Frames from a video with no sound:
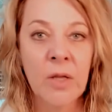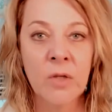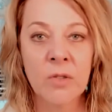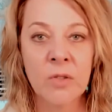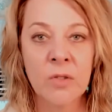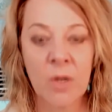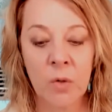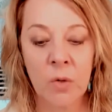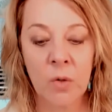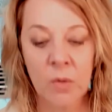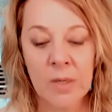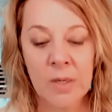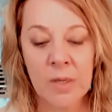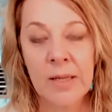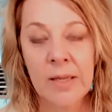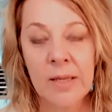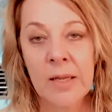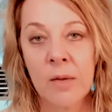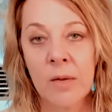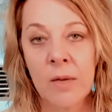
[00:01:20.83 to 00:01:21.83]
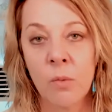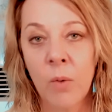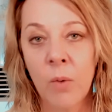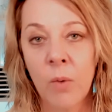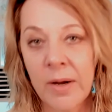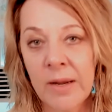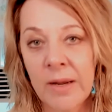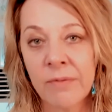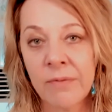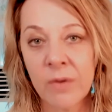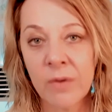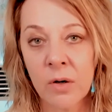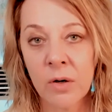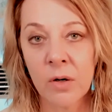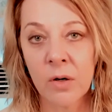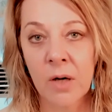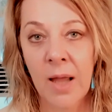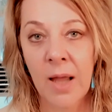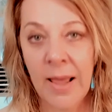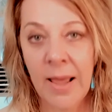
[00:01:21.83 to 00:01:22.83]
So
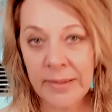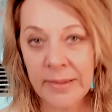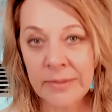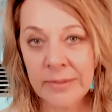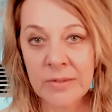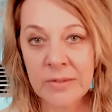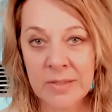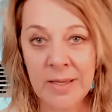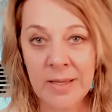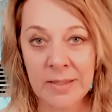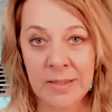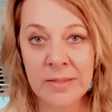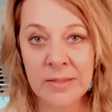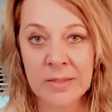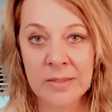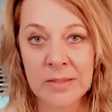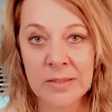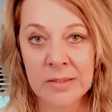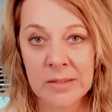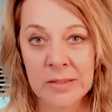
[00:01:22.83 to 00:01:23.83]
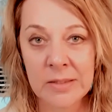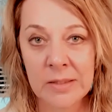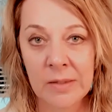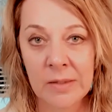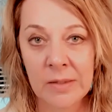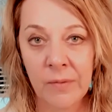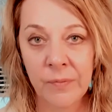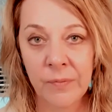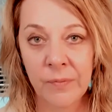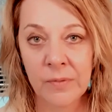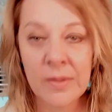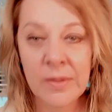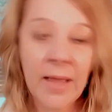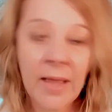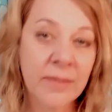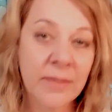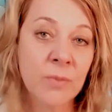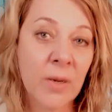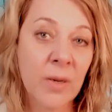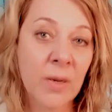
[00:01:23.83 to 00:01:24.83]
whatever Alex says,
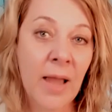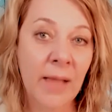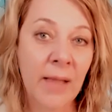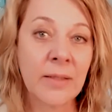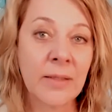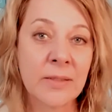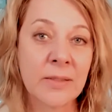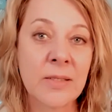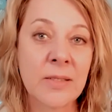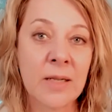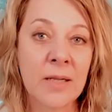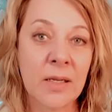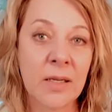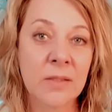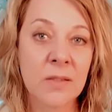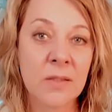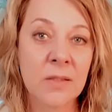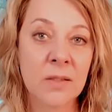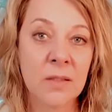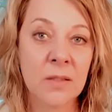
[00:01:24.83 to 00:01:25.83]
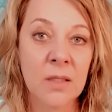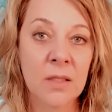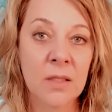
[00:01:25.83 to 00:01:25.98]
that's what Alex does